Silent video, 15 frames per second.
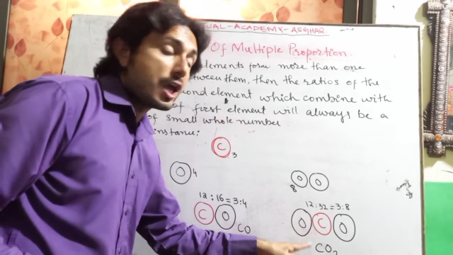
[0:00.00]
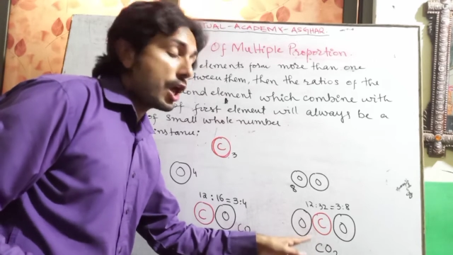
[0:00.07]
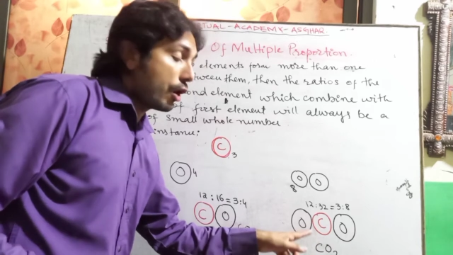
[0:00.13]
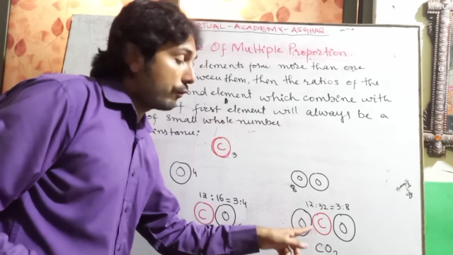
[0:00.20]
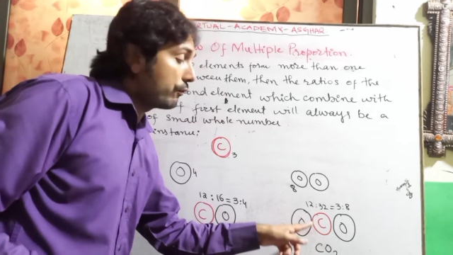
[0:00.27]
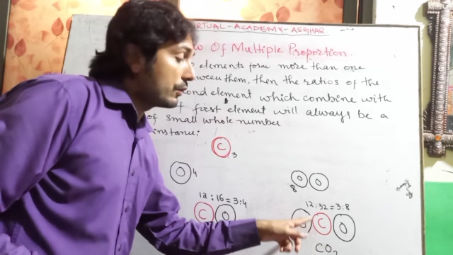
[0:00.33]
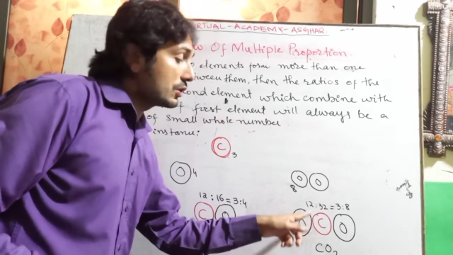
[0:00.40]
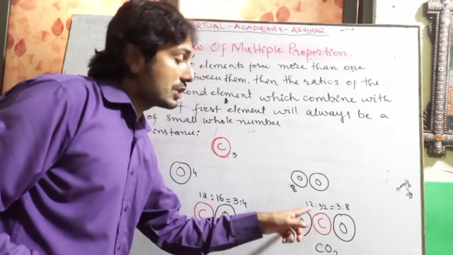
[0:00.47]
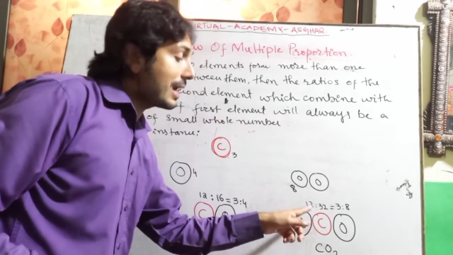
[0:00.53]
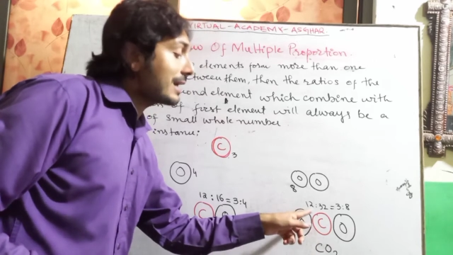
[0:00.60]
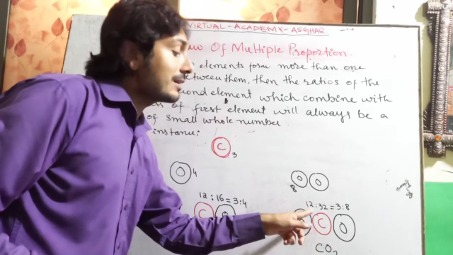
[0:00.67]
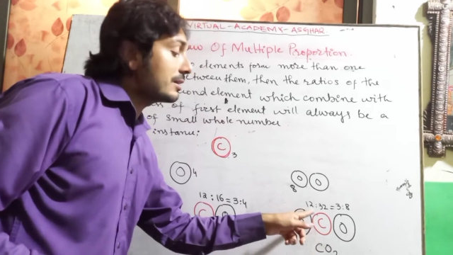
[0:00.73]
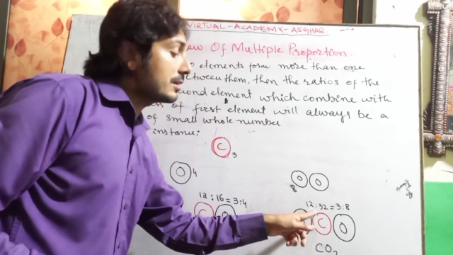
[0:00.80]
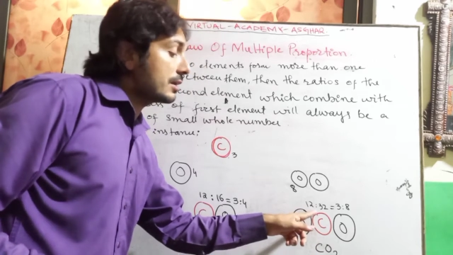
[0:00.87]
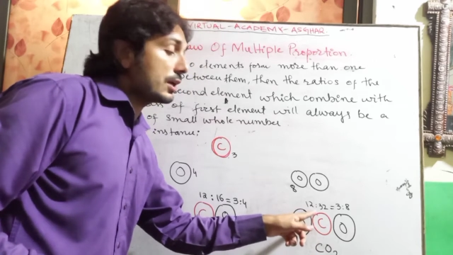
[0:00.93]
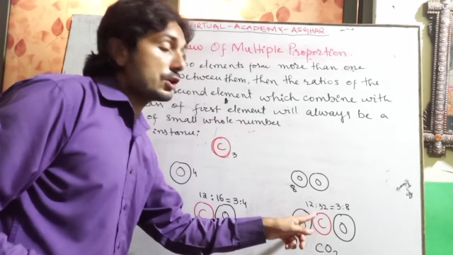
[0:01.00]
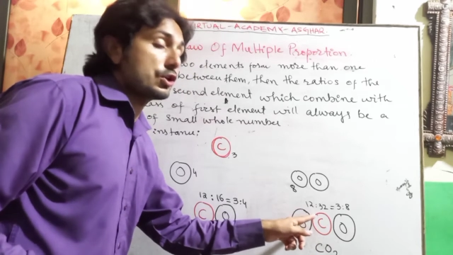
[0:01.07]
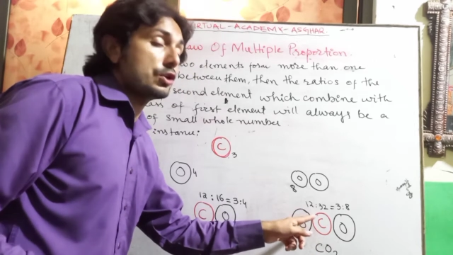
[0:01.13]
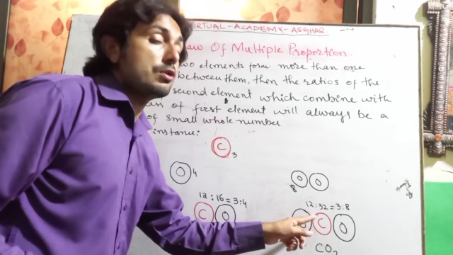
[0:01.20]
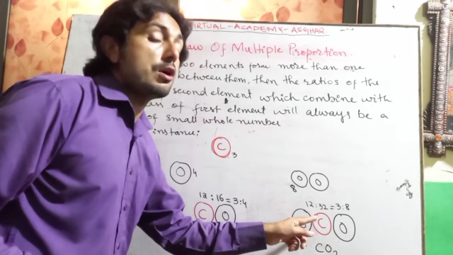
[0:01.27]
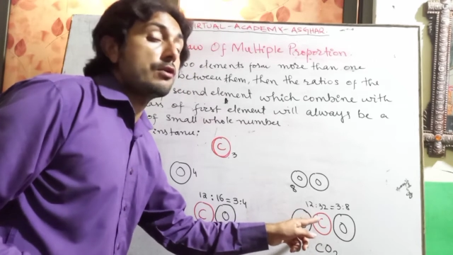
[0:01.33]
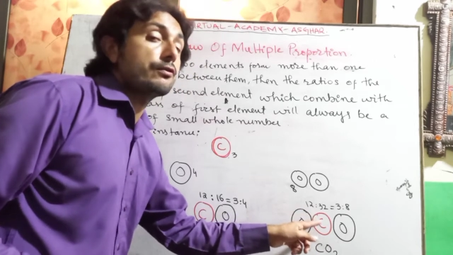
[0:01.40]
If we take the ratio
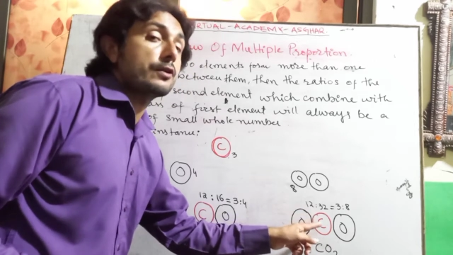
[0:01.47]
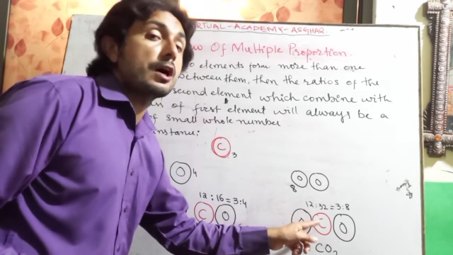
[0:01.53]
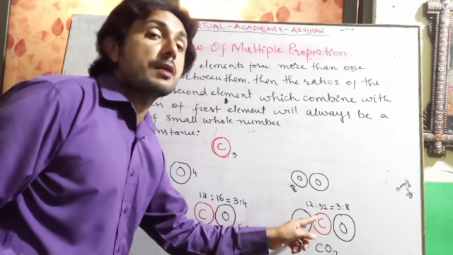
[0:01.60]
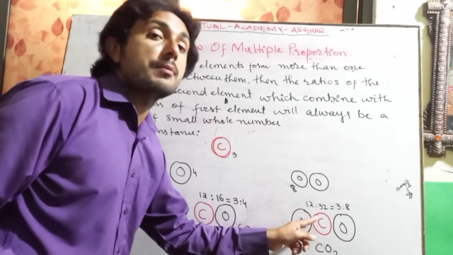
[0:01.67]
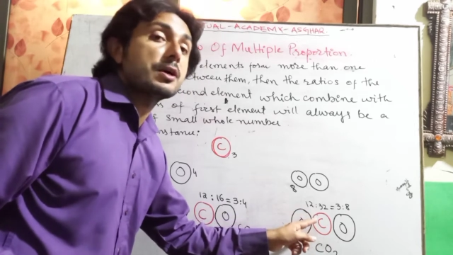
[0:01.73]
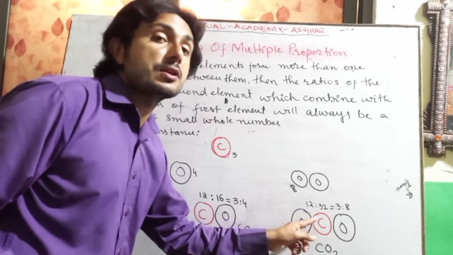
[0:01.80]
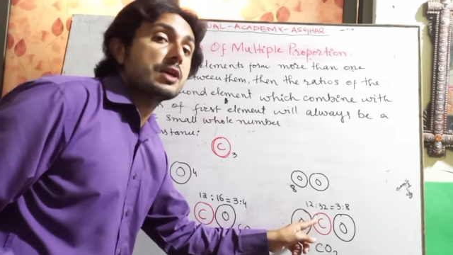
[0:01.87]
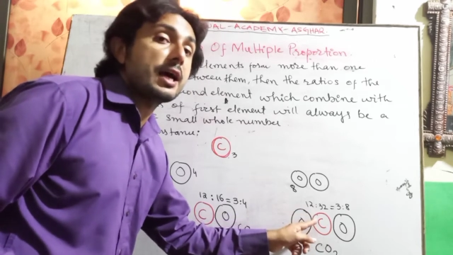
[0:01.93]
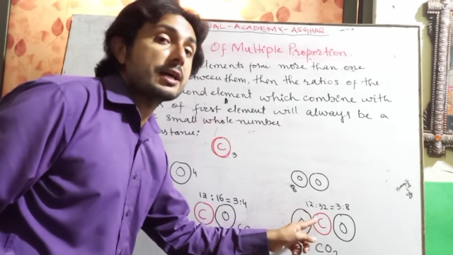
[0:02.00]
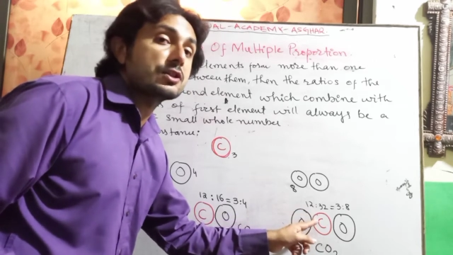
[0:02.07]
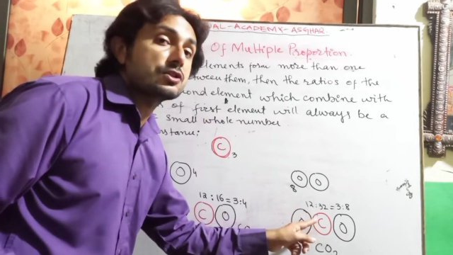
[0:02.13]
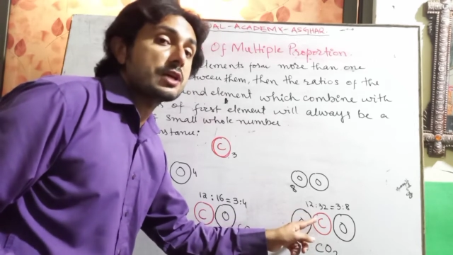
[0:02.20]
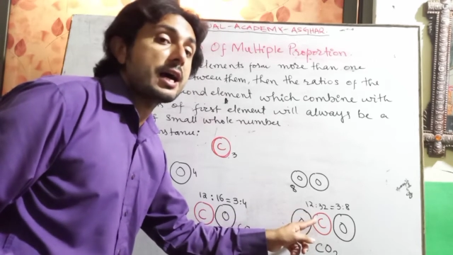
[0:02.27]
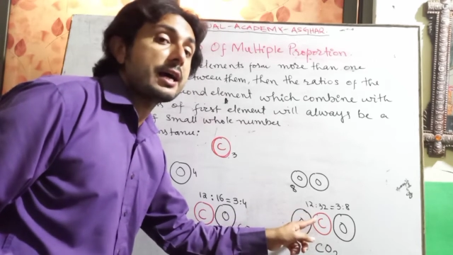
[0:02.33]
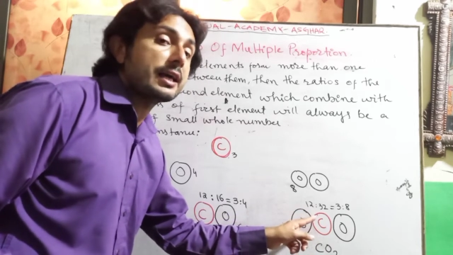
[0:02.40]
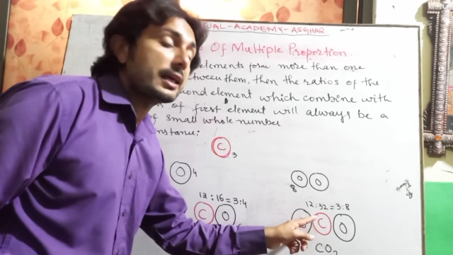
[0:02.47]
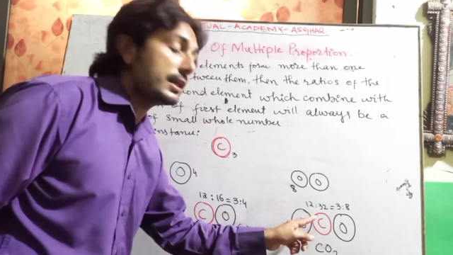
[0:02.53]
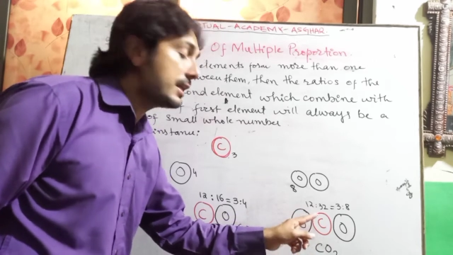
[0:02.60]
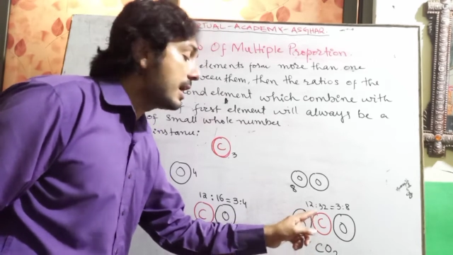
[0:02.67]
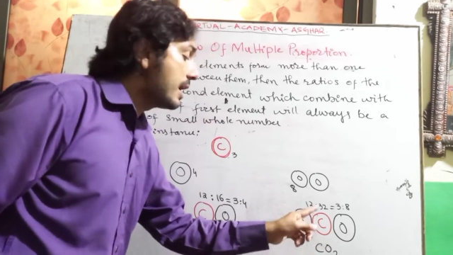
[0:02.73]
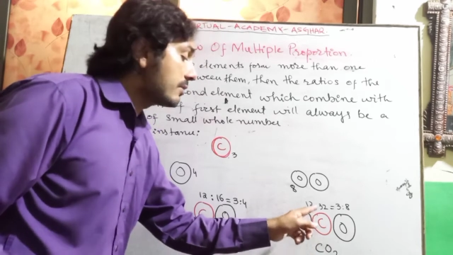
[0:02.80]
of carbon dioxide,